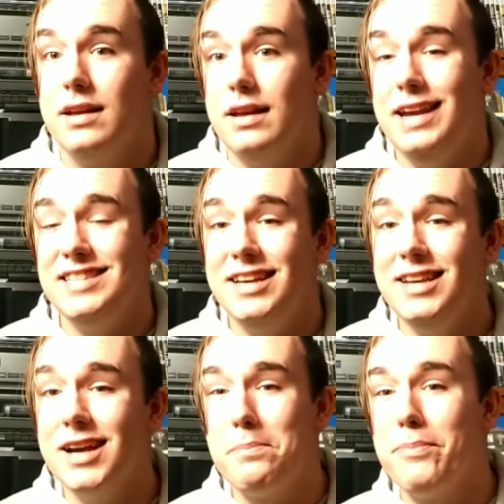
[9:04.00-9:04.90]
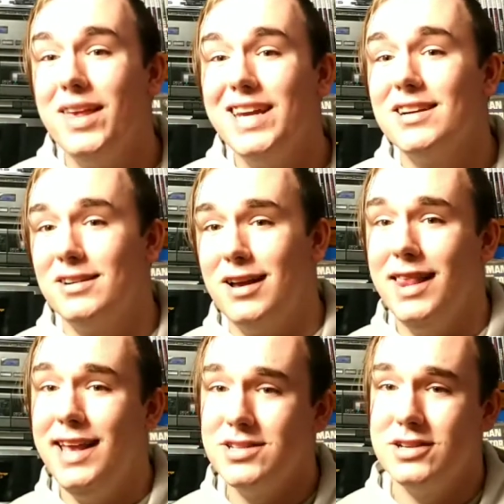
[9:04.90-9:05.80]
is getting a player, a
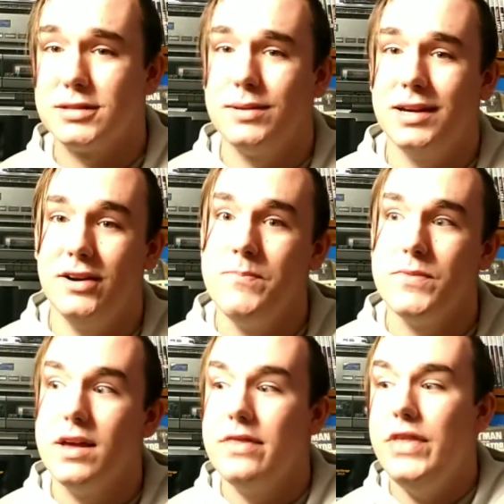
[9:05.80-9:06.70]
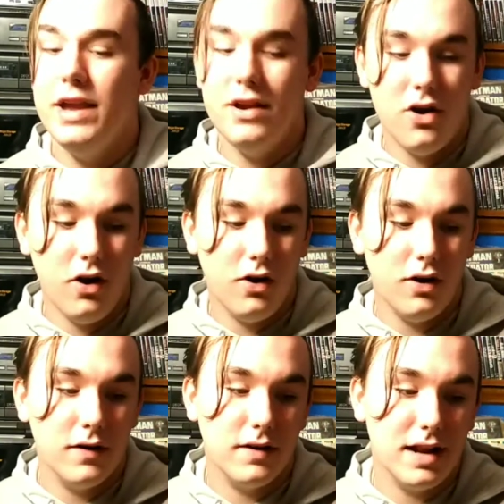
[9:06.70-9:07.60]
LaserDisc player. They're
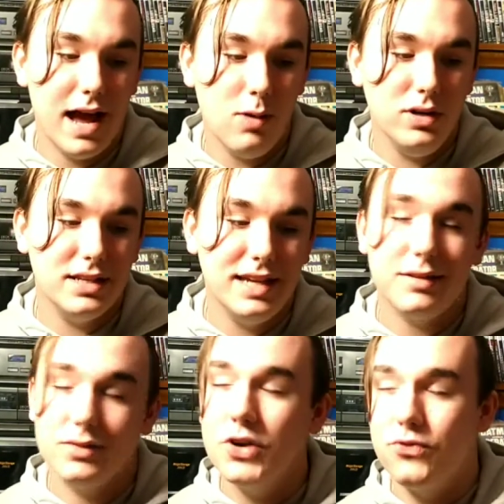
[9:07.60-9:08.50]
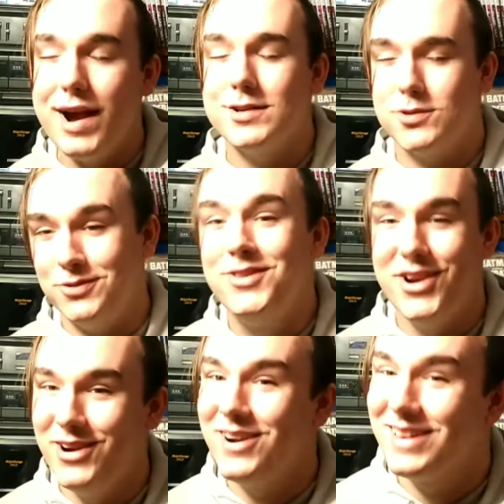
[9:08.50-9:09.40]
fragile.
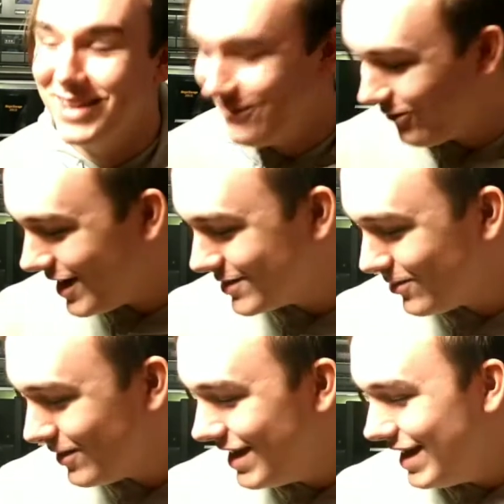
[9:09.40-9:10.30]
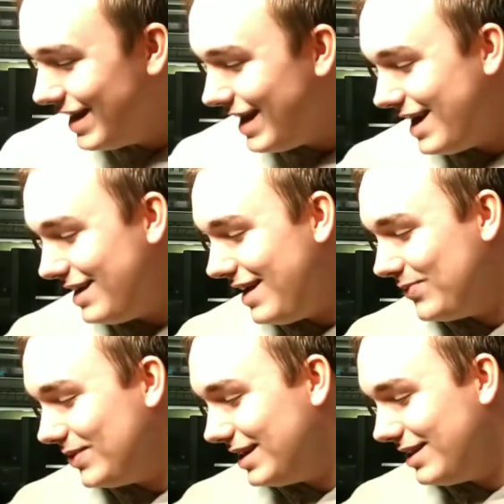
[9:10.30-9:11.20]
They're fragile, and if
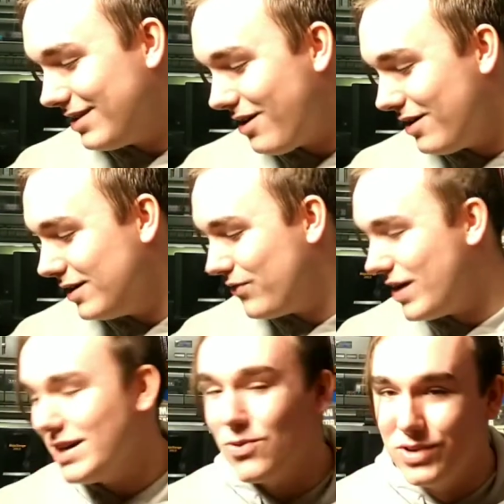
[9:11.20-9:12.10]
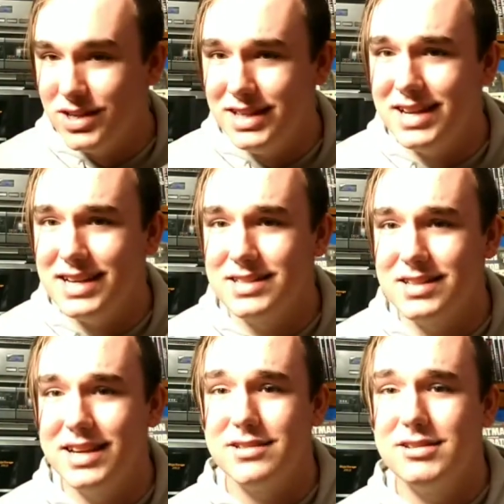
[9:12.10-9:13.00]
they're hard to find a really nice
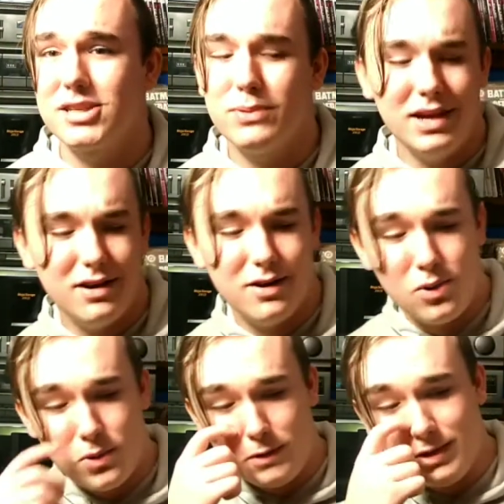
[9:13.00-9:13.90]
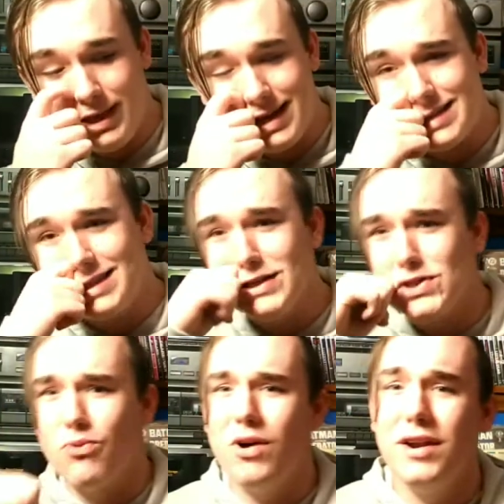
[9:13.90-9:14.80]
LaserDisc player or a really nice
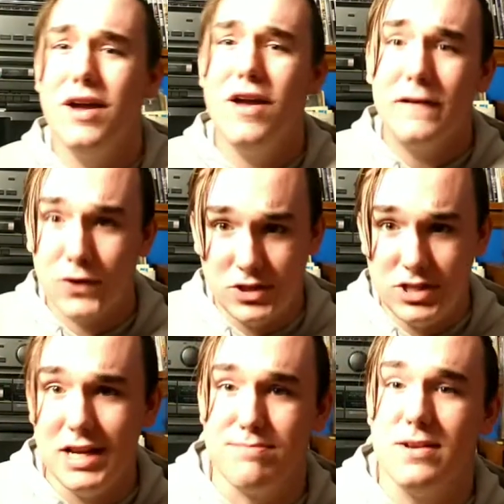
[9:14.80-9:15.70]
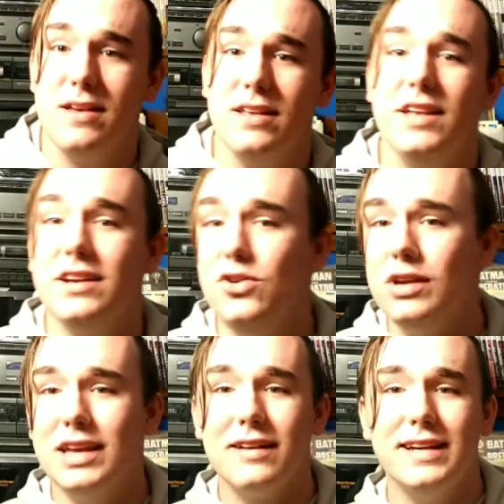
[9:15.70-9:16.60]
condition one for cheap. You
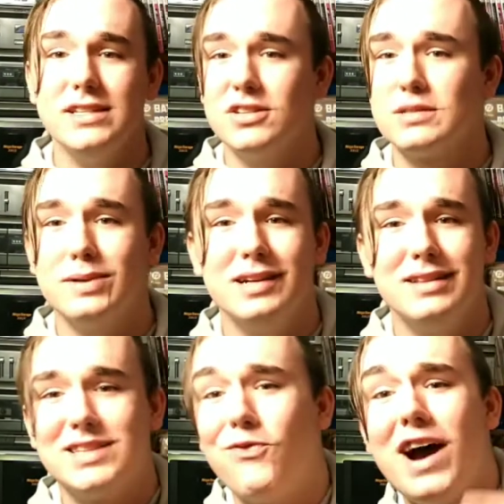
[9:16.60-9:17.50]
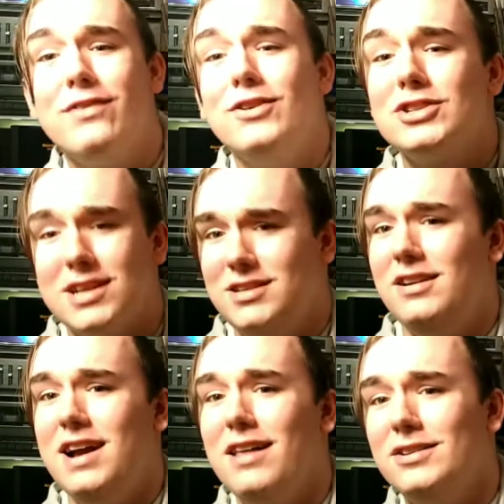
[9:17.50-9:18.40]
can get a LaserDisc player that's $500,
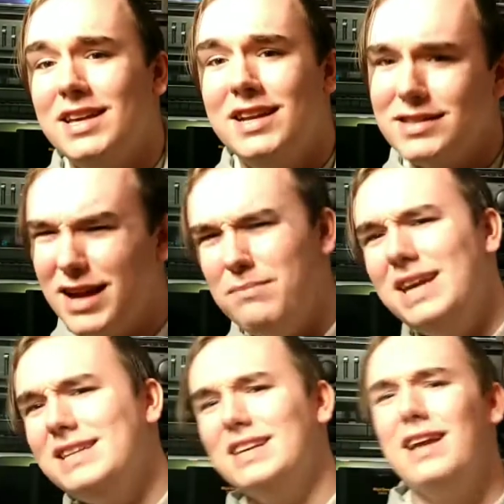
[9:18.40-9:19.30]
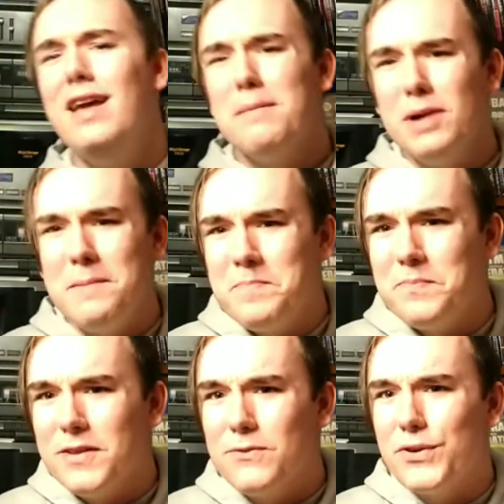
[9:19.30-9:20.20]
$600, and it's like amazing. But
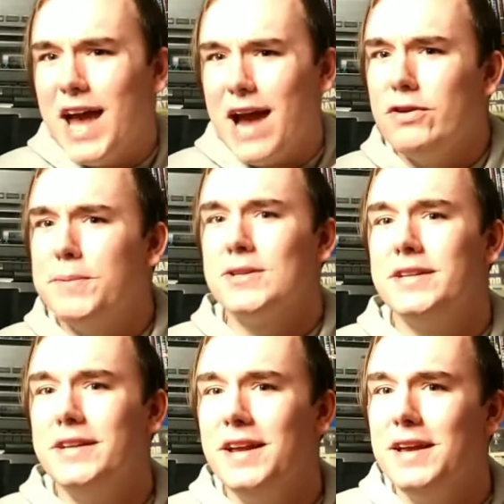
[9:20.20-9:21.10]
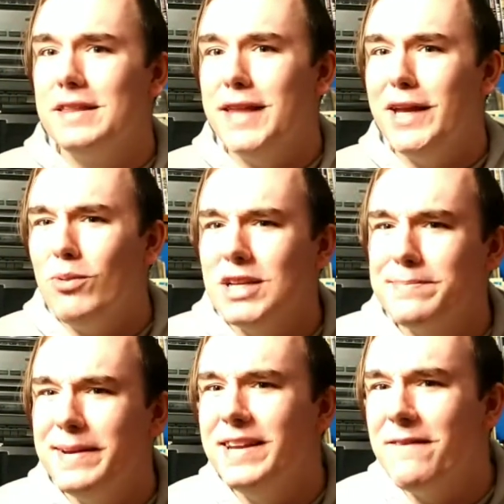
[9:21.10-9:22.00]
for the average person, they don't want to
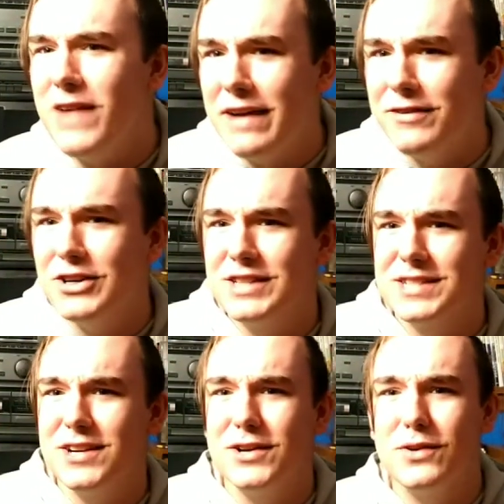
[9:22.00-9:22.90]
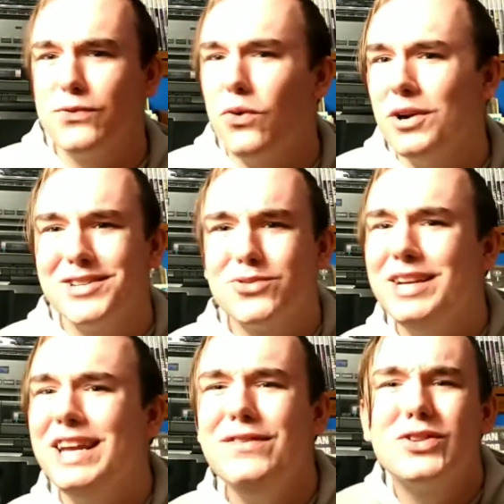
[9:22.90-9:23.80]
spend $500, $600, $400,
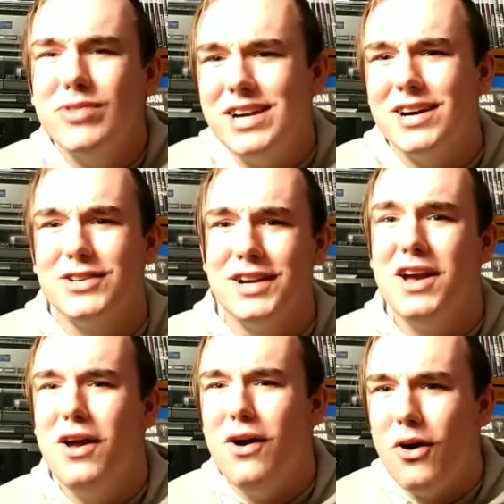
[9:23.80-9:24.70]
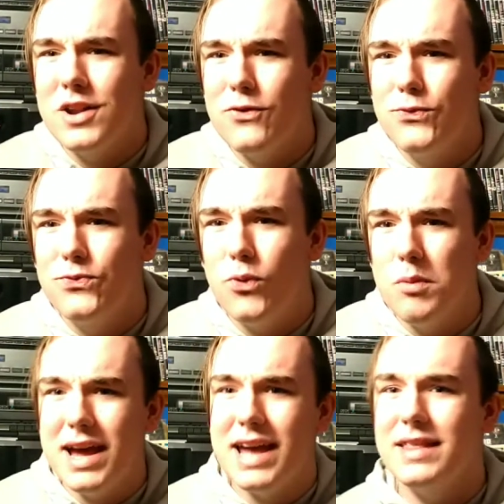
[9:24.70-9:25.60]
even $300 on a
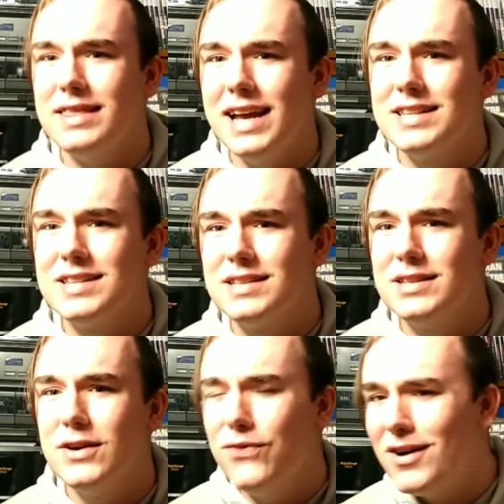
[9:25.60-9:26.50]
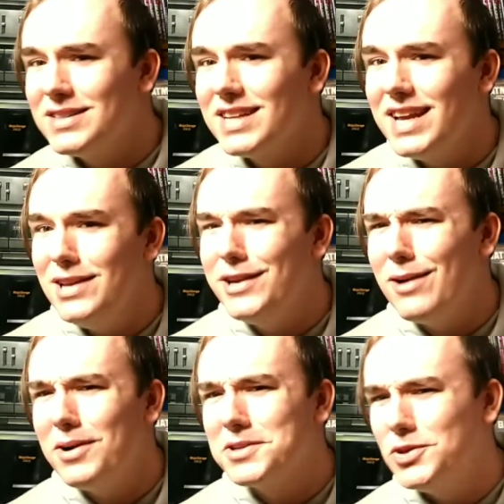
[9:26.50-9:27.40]
format that's defunct and you
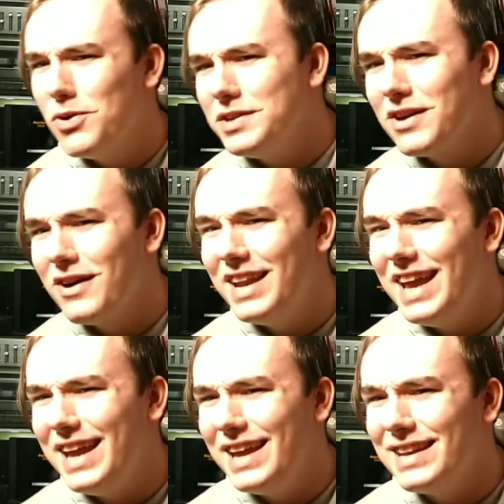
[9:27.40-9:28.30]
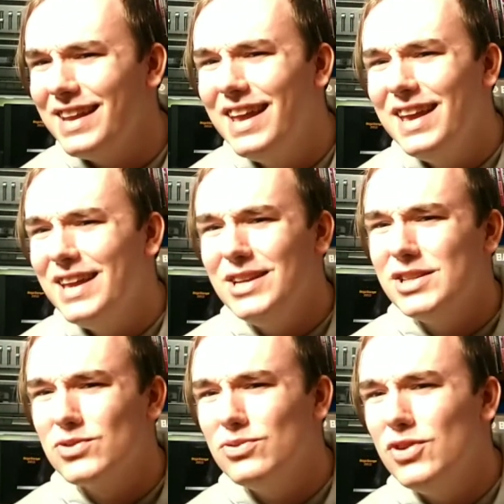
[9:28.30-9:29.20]
can't watch new movies on, and
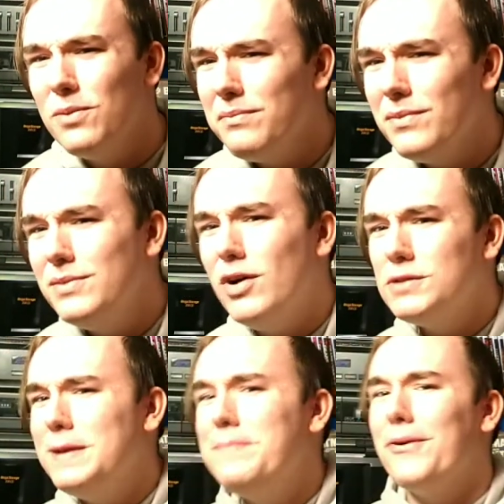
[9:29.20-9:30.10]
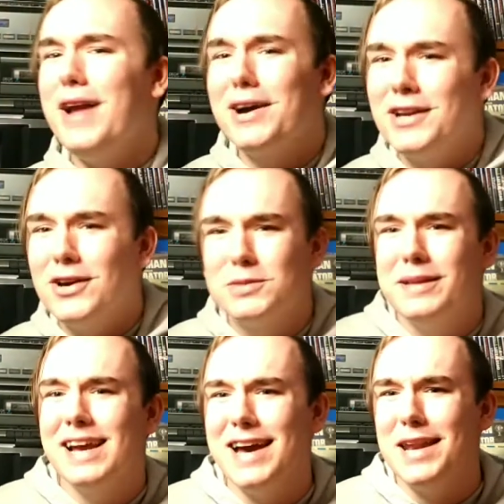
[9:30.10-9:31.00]
most people are not going to go
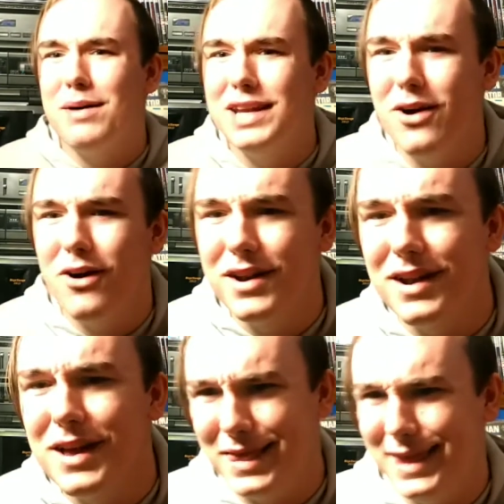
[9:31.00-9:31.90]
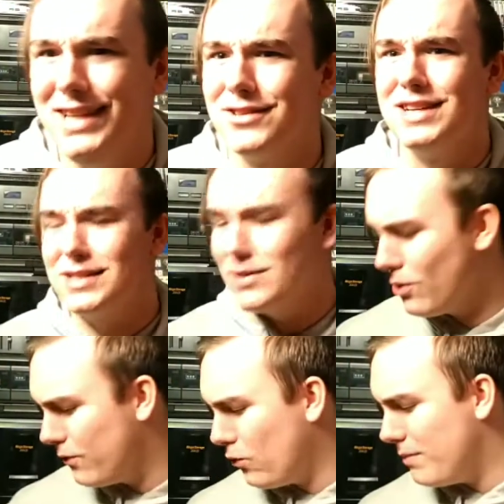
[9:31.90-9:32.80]
spend that kind of money on LaserDisc or
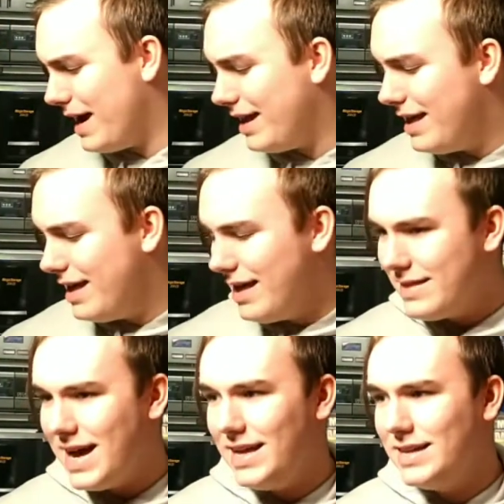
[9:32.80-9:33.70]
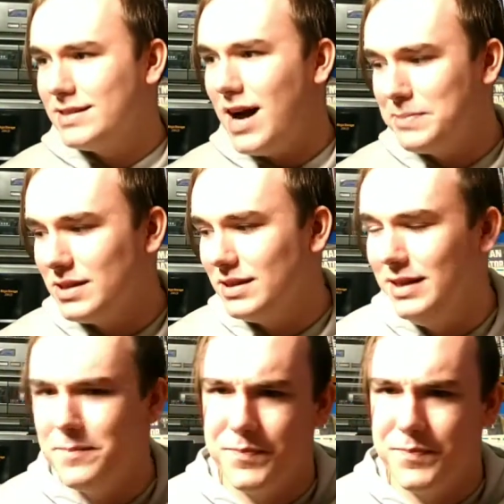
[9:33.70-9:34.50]
a format that is obsolete.